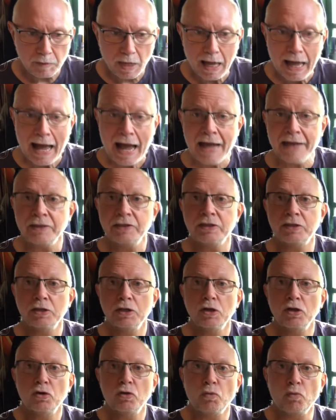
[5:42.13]
And
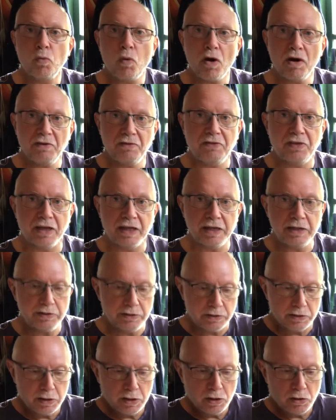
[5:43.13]
one of
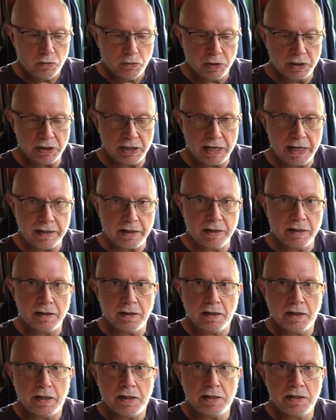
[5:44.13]
these, which had a
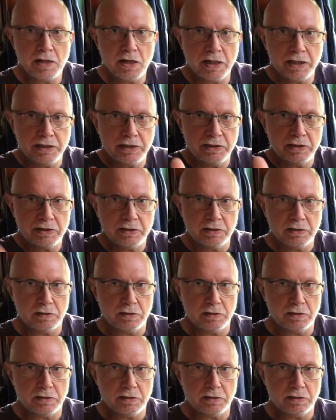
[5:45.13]
nice